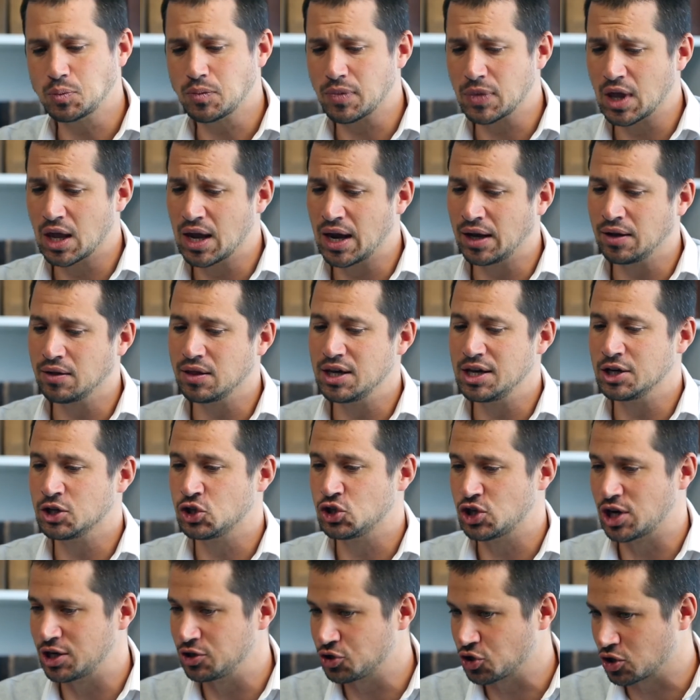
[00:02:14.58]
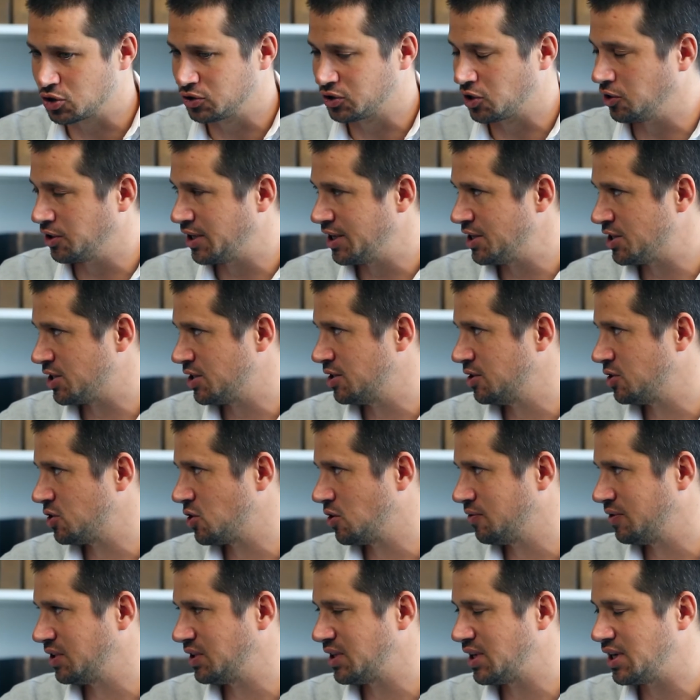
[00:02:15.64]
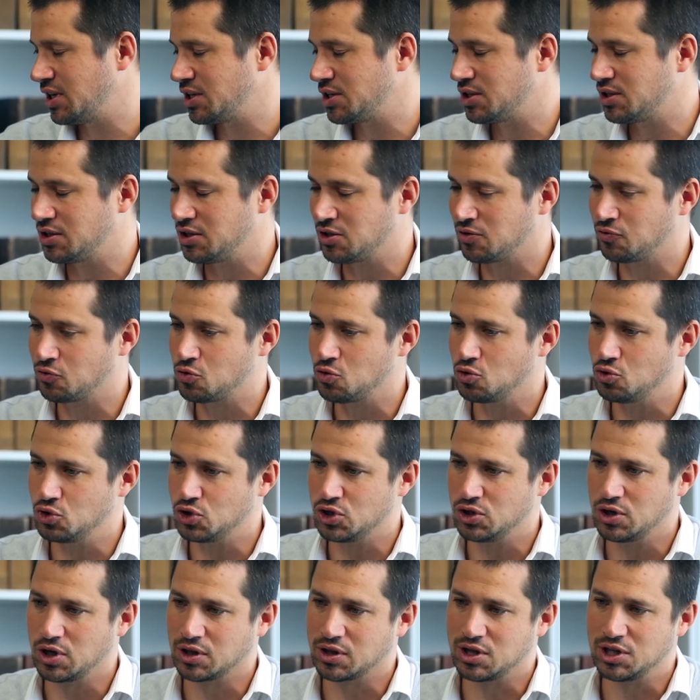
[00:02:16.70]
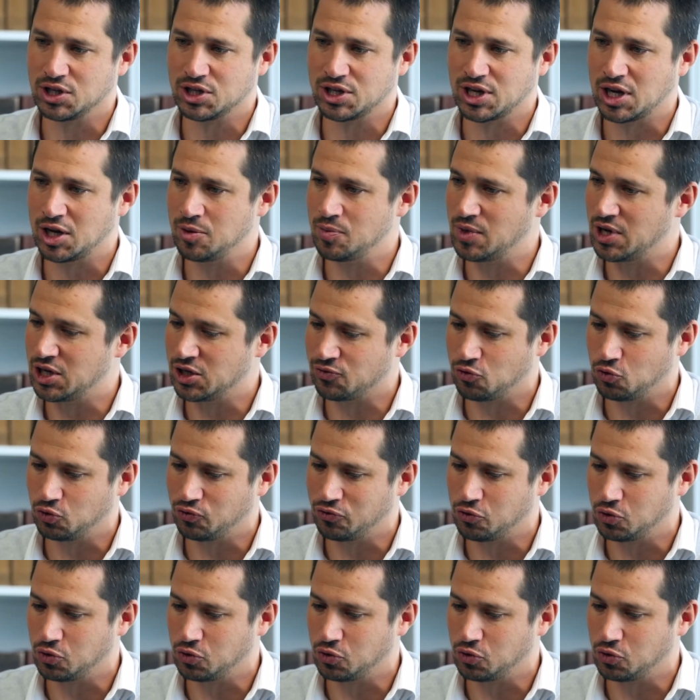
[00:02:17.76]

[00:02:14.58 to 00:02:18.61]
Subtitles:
And the exchange control residence of a trust is of course not the same as for